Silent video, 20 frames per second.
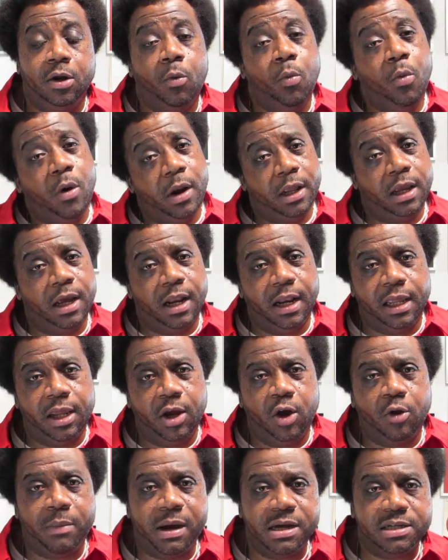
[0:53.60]
want to kind of
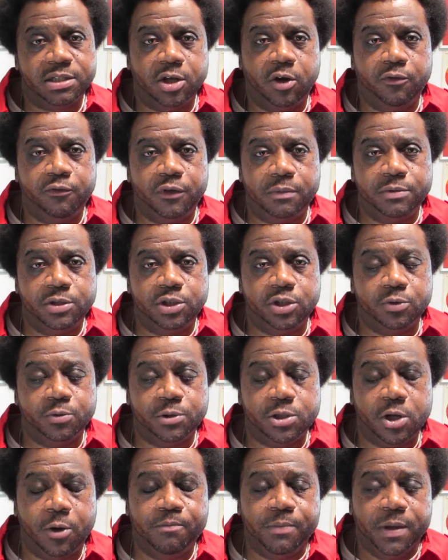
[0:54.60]
gear myself up to.
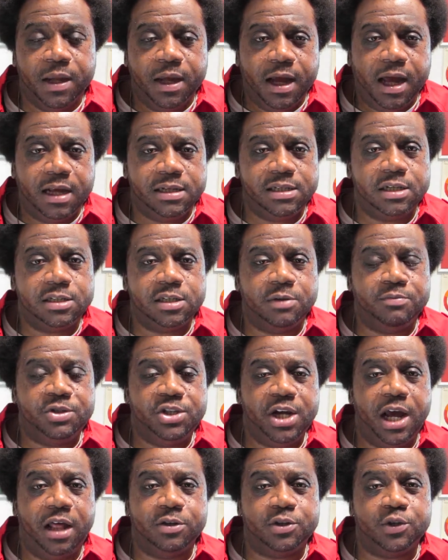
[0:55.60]
So I took some
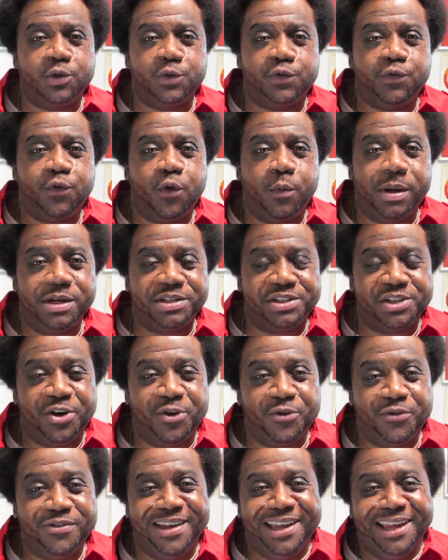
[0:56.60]
challenges for
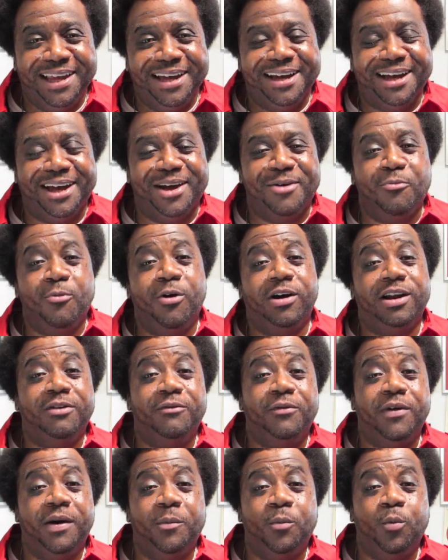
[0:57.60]
myself. One
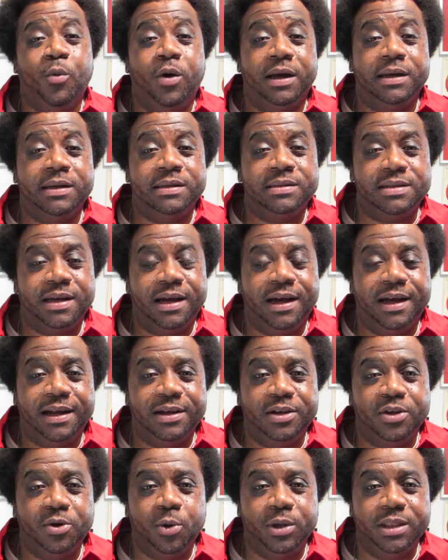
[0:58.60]
of them was
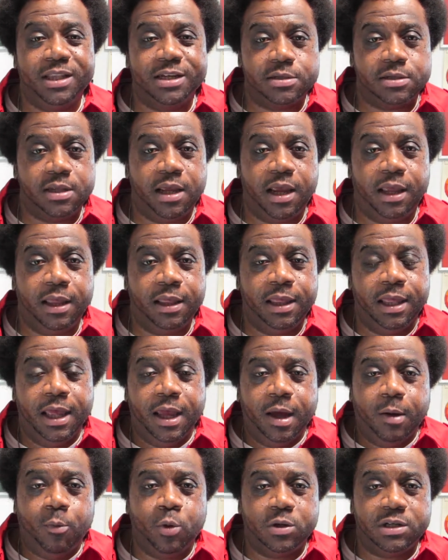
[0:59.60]
doing this thing,
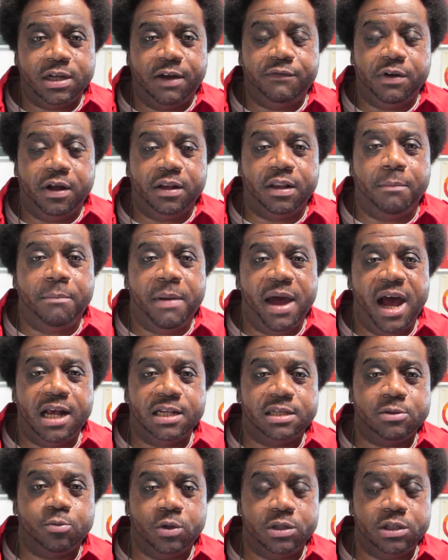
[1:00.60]
which I've done in the
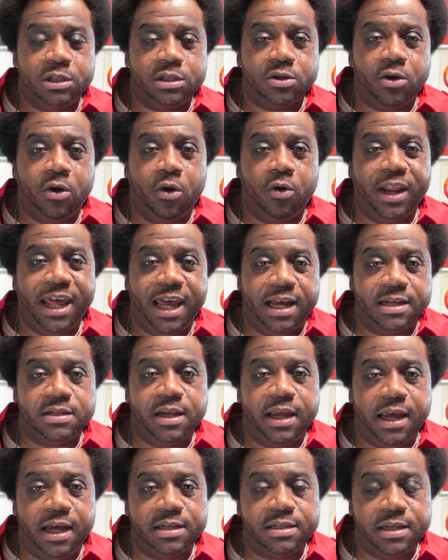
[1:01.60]
past, which is called
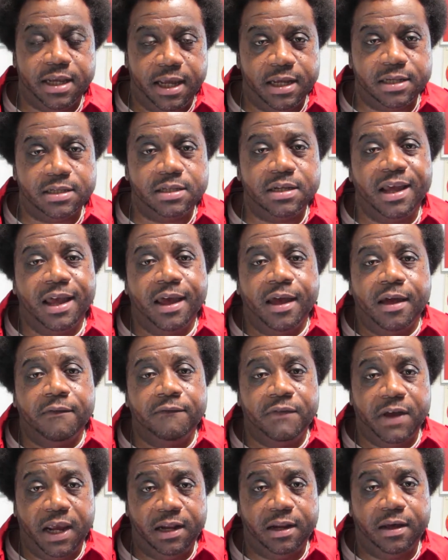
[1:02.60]
SSS
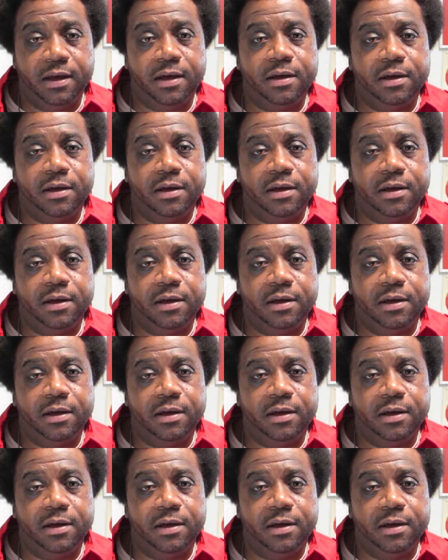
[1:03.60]
Beta,